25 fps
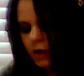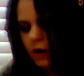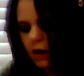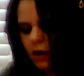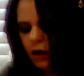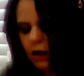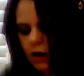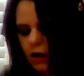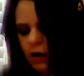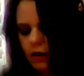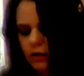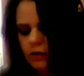
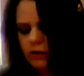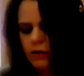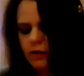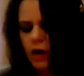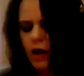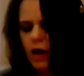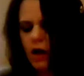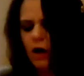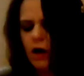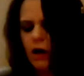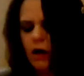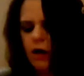Oh,
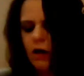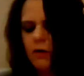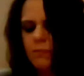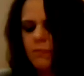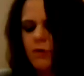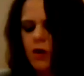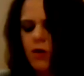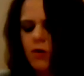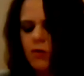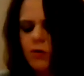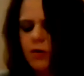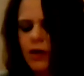no, I
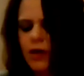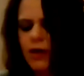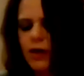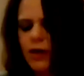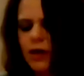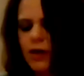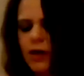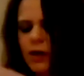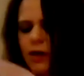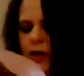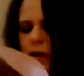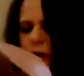broke
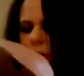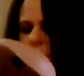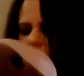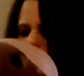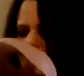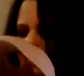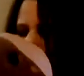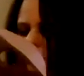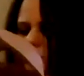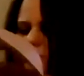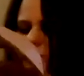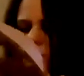
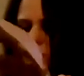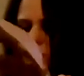it.